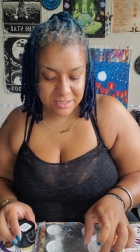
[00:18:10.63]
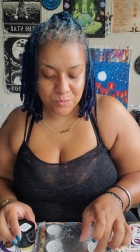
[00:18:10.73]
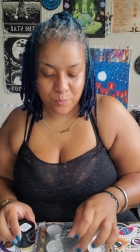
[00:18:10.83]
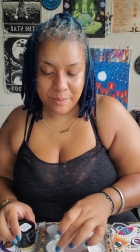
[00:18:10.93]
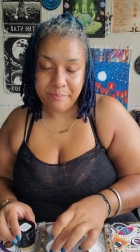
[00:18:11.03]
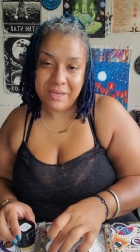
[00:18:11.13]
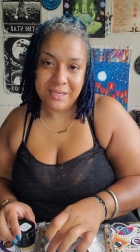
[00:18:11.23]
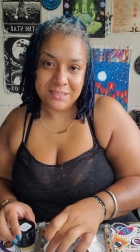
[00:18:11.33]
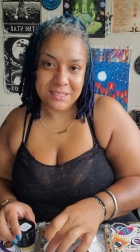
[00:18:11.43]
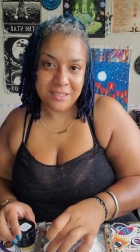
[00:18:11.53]
is what
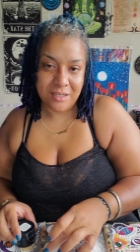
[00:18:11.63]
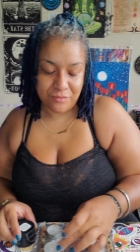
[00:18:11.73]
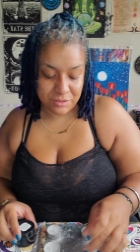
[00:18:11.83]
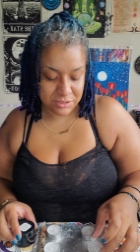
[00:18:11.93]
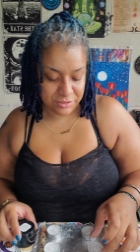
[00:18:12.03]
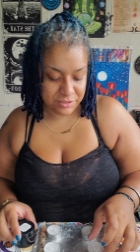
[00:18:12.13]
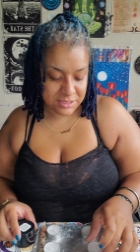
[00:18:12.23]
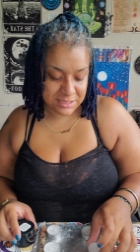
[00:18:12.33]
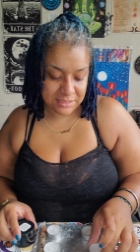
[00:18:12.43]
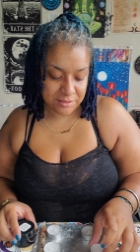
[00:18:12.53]
makes it a return
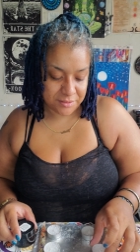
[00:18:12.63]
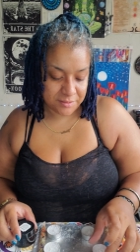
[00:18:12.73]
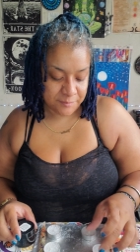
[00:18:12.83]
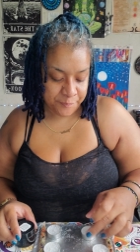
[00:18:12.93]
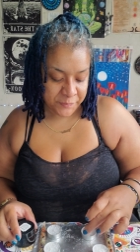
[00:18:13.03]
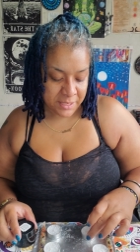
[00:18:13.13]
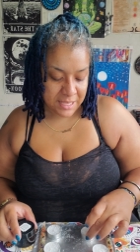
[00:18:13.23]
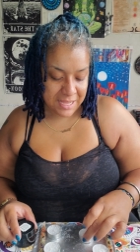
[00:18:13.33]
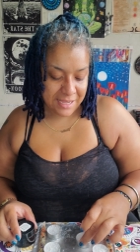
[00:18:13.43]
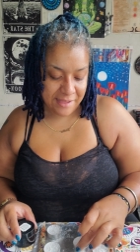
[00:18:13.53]
a sender
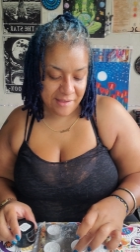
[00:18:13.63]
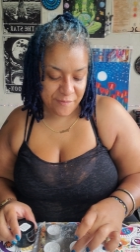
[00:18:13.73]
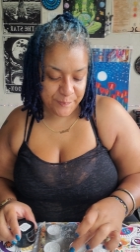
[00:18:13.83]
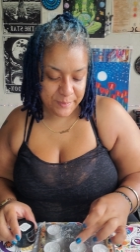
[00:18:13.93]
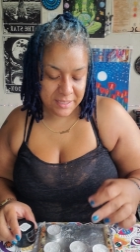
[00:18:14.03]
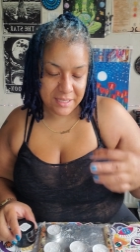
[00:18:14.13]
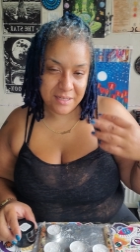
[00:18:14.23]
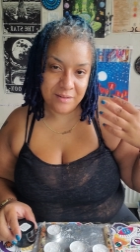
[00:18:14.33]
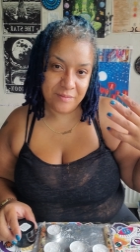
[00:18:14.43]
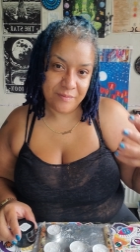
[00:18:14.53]
i have
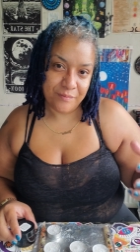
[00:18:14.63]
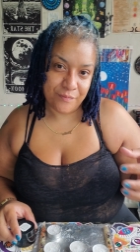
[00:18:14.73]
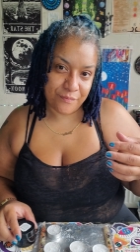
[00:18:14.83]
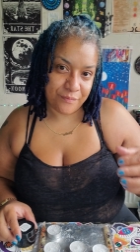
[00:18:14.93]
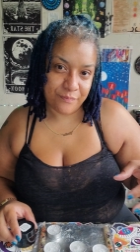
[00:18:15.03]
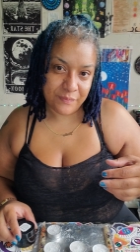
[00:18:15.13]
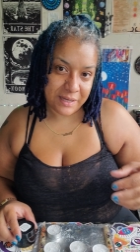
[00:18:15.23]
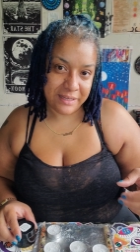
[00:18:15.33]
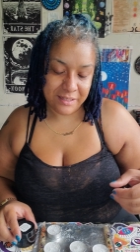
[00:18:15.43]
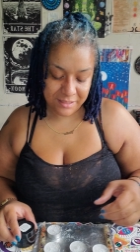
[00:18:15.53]
been
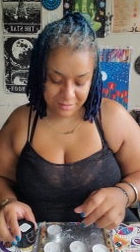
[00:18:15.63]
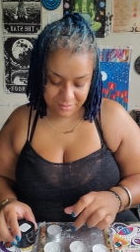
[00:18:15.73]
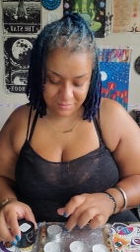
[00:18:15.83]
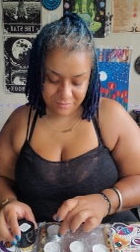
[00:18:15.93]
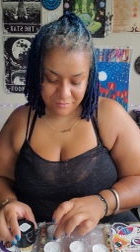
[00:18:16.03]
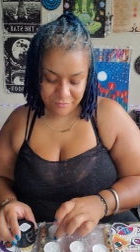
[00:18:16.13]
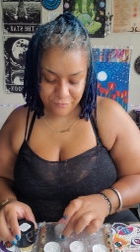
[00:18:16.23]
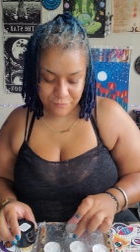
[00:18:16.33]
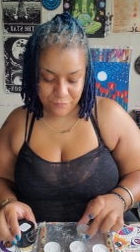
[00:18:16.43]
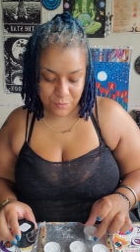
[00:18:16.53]
fighting
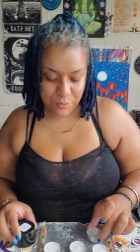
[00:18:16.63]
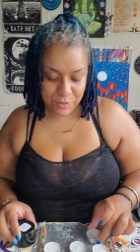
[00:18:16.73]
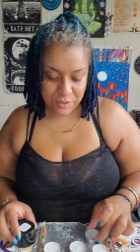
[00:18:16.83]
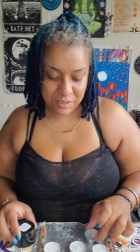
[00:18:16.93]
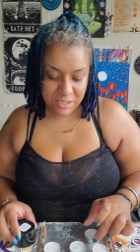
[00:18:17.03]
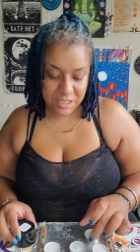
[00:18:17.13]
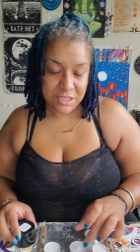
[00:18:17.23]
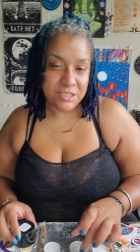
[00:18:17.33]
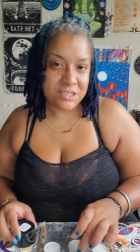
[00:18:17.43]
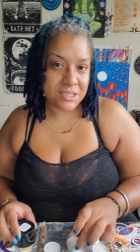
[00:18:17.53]
for
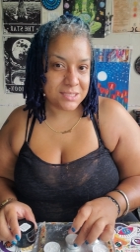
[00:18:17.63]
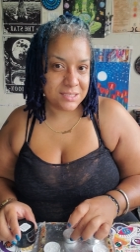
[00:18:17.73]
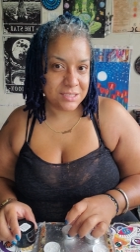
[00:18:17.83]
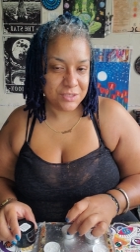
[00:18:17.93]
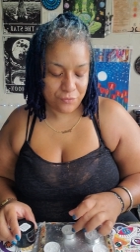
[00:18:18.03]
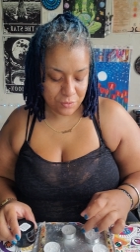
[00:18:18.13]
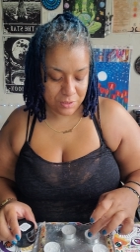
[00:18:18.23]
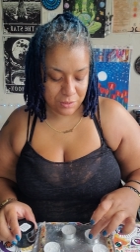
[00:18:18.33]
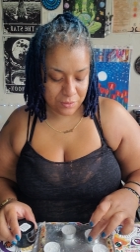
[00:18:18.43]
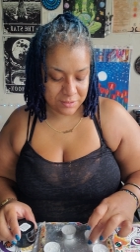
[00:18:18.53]
justice for
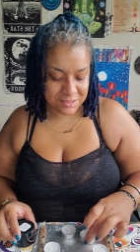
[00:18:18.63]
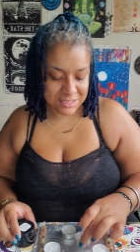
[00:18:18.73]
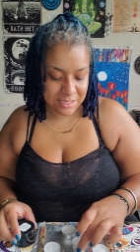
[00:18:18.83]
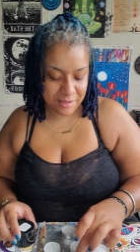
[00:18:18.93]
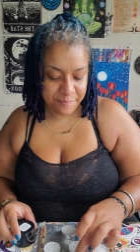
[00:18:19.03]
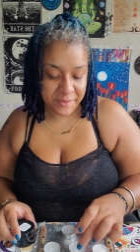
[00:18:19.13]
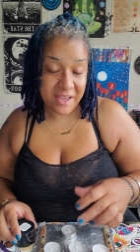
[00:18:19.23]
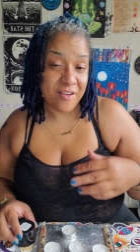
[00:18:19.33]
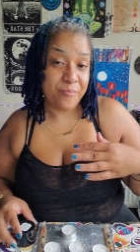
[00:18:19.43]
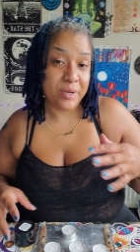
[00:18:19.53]
a long time
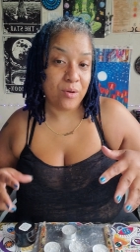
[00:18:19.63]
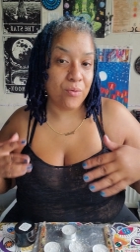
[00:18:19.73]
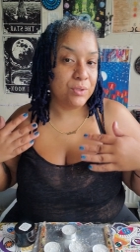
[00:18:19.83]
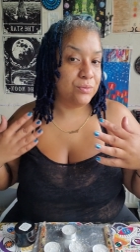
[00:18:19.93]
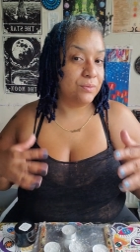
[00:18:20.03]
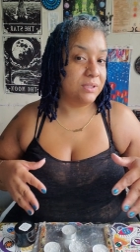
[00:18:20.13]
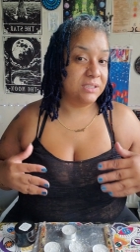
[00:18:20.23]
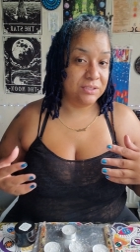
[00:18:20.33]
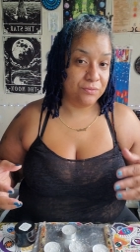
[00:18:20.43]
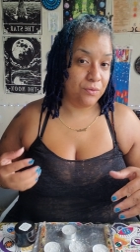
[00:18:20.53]
i have been going through
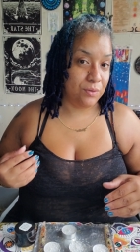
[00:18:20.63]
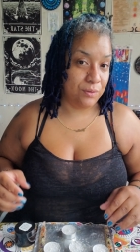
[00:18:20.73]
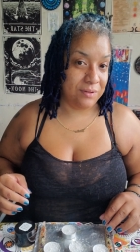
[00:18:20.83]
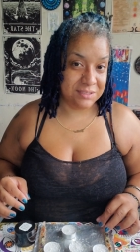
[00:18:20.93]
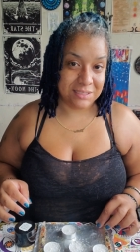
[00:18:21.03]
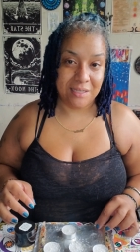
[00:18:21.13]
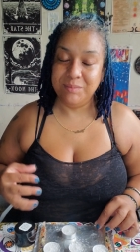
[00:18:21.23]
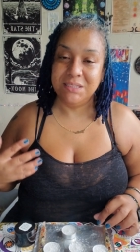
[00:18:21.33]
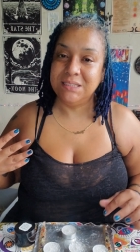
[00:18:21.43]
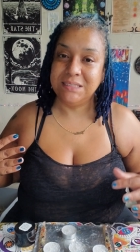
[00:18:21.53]
this for a long
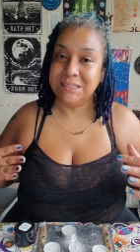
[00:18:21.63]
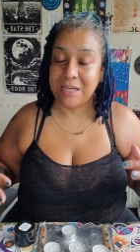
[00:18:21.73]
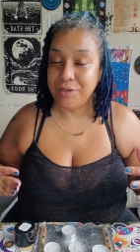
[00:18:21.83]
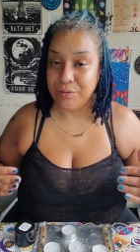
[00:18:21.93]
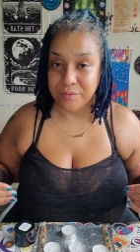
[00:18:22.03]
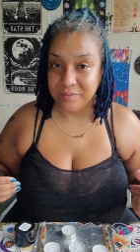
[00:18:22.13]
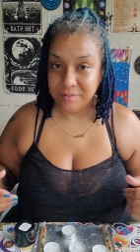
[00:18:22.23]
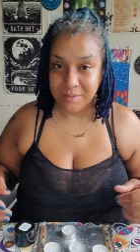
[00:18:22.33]
time this is not new